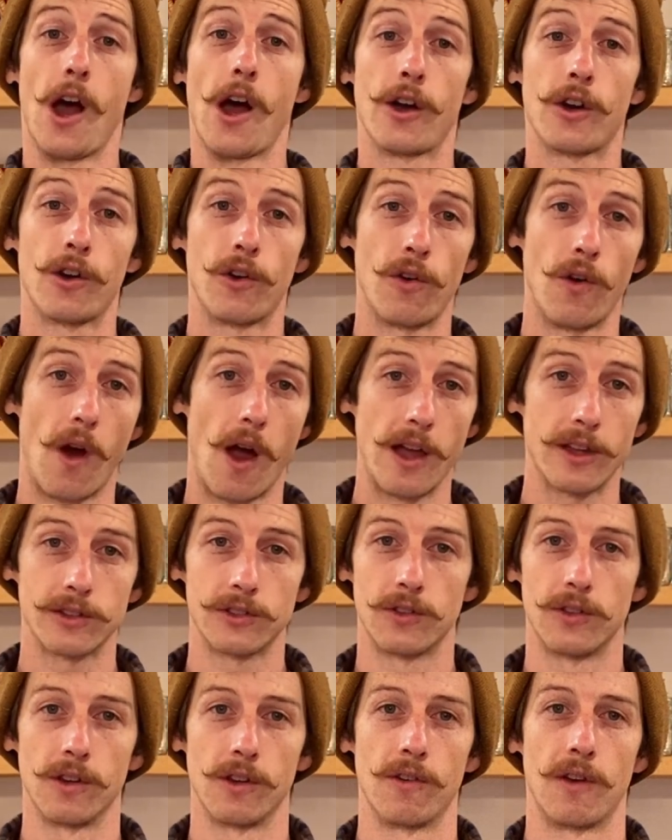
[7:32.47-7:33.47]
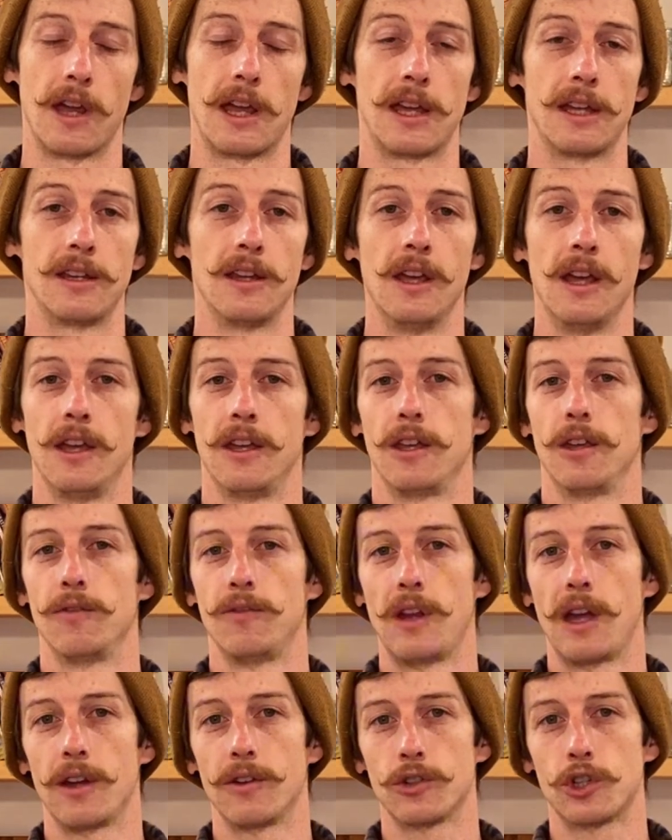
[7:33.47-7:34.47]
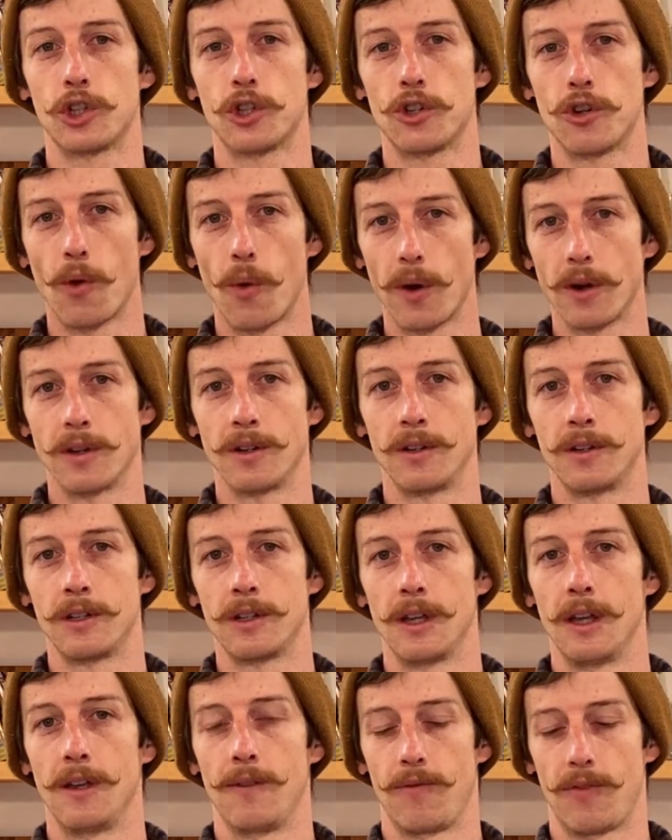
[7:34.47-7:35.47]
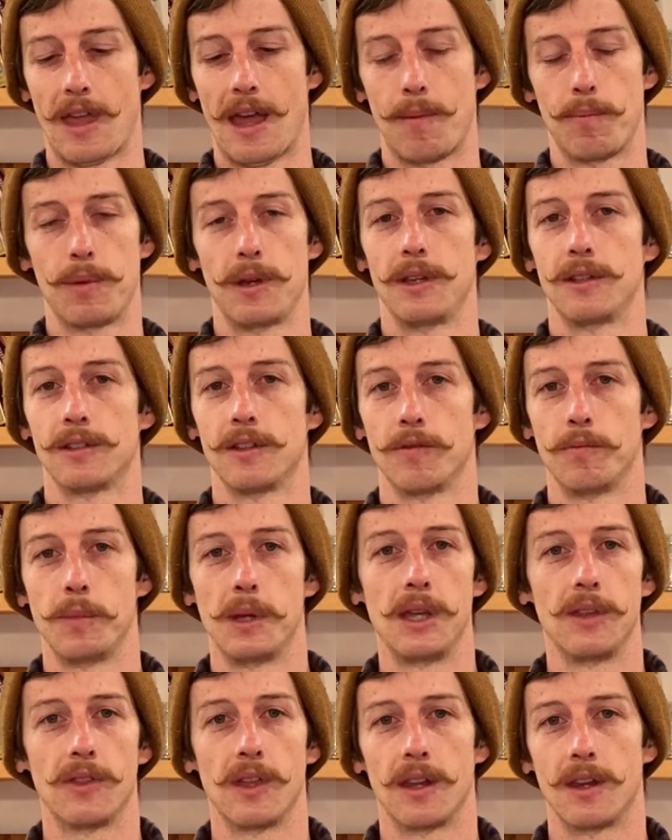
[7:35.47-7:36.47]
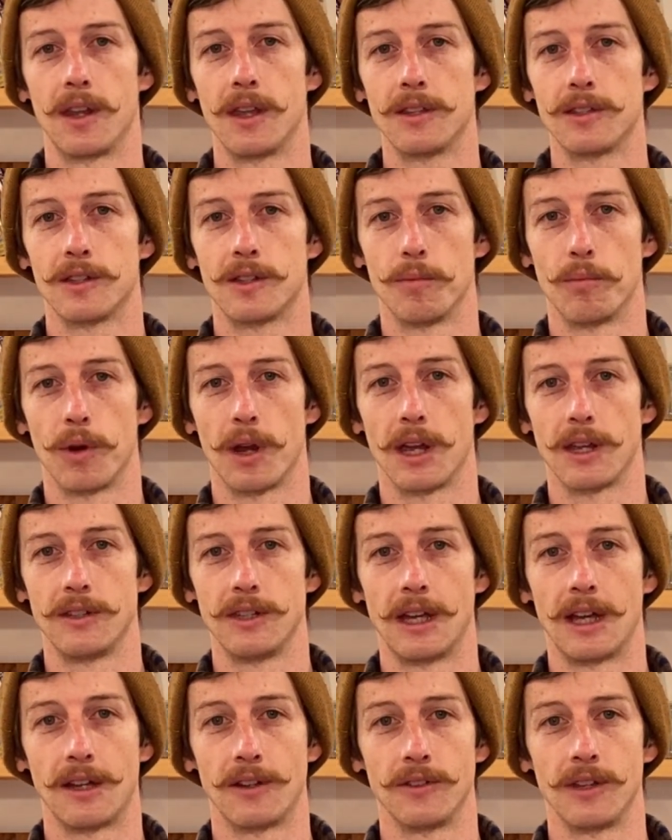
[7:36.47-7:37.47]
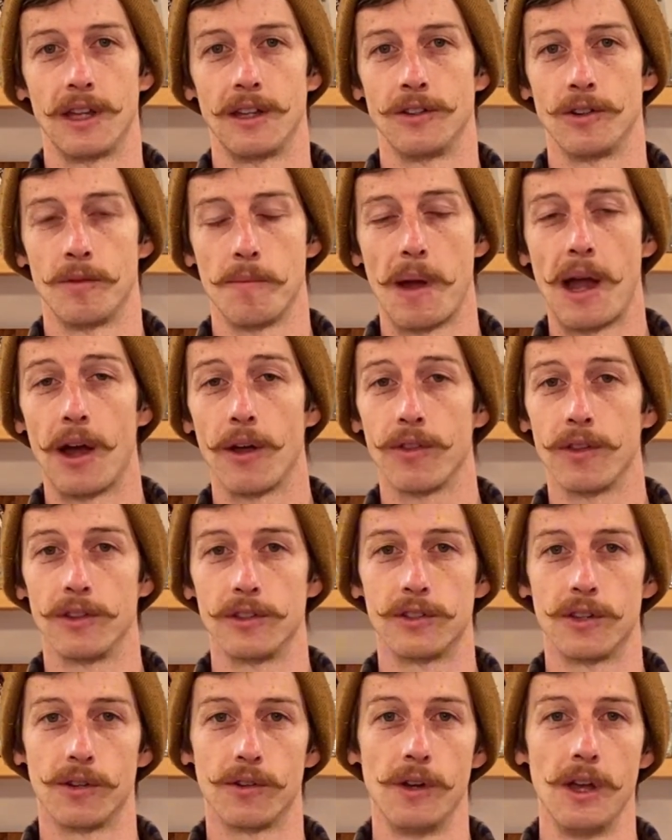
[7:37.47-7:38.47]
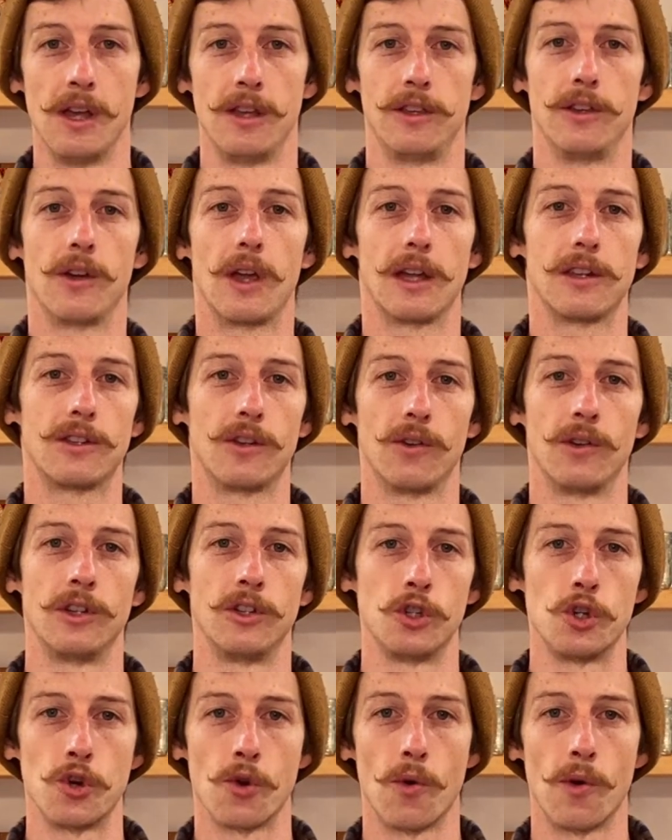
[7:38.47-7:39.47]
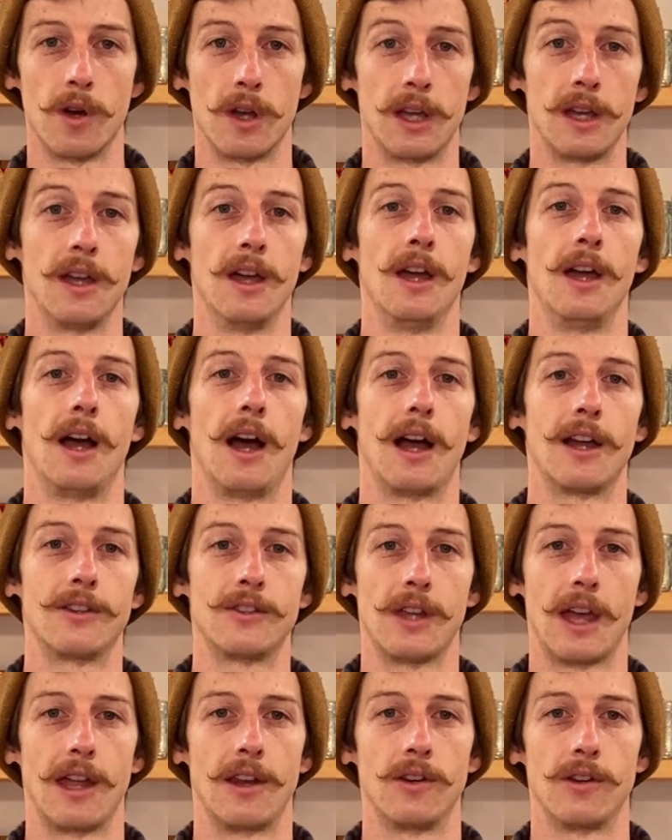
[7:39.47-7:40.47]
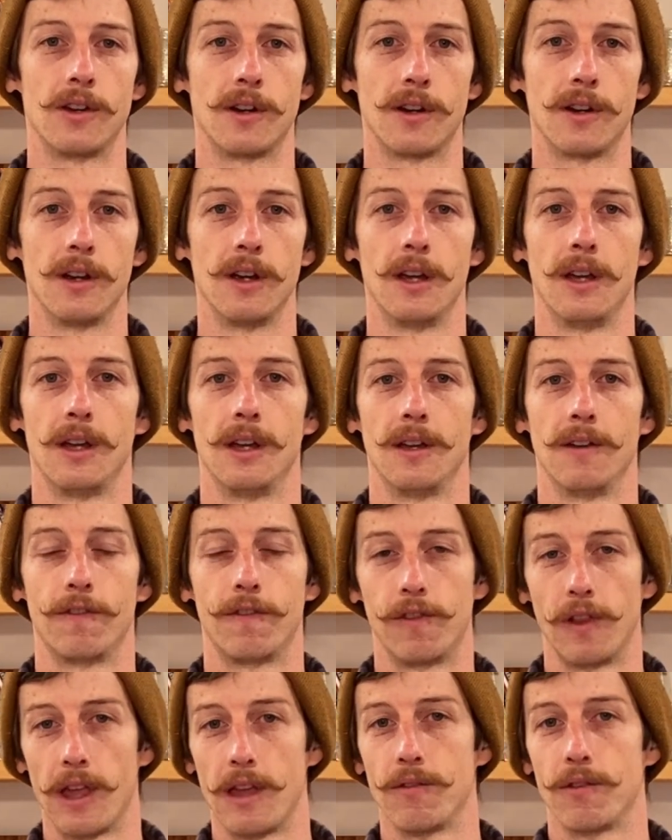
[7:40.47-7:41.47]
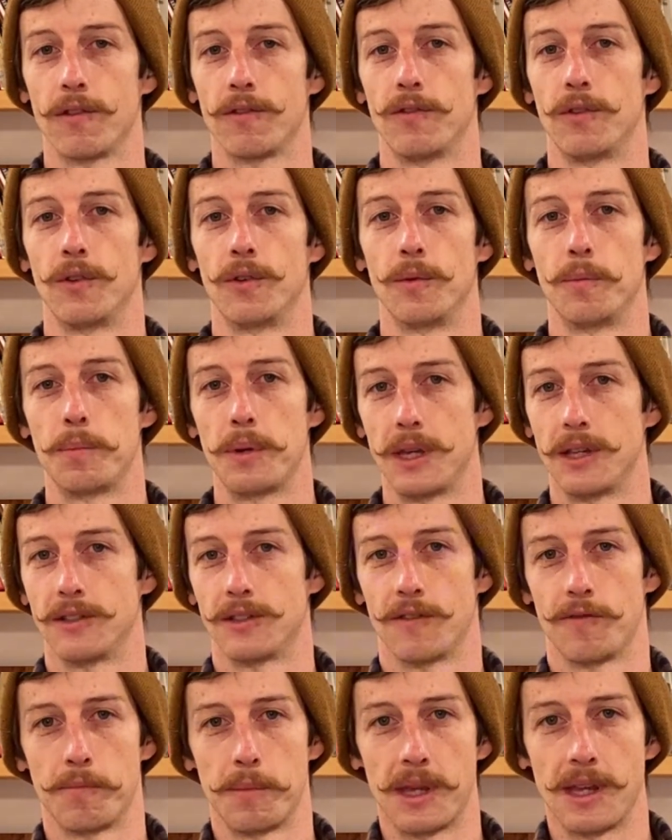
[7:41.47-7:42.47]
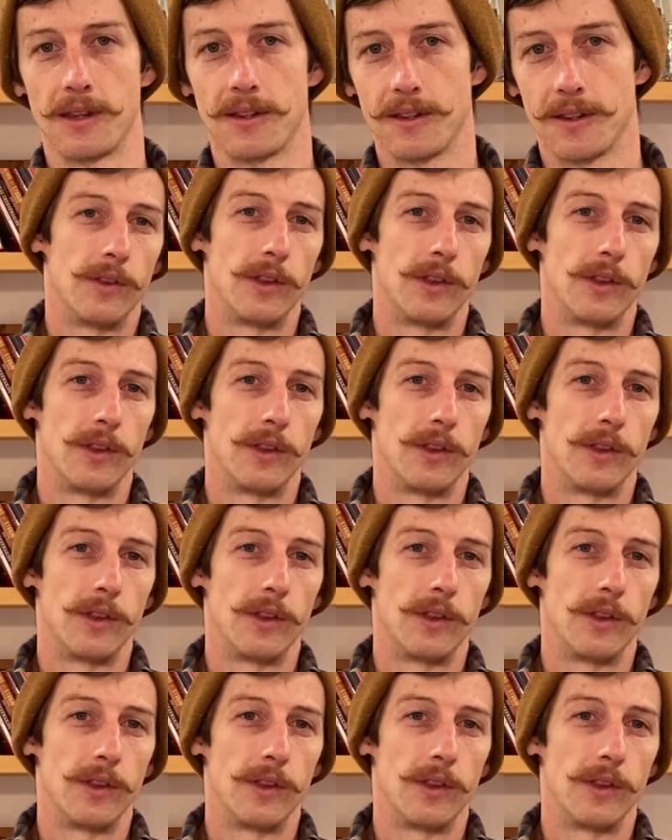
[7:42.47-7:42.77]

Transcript: across the grain, you've now shortened that piece of meat that needs to break down in your mouth, and so you get to enjoy a tender, flavorful piece of meat.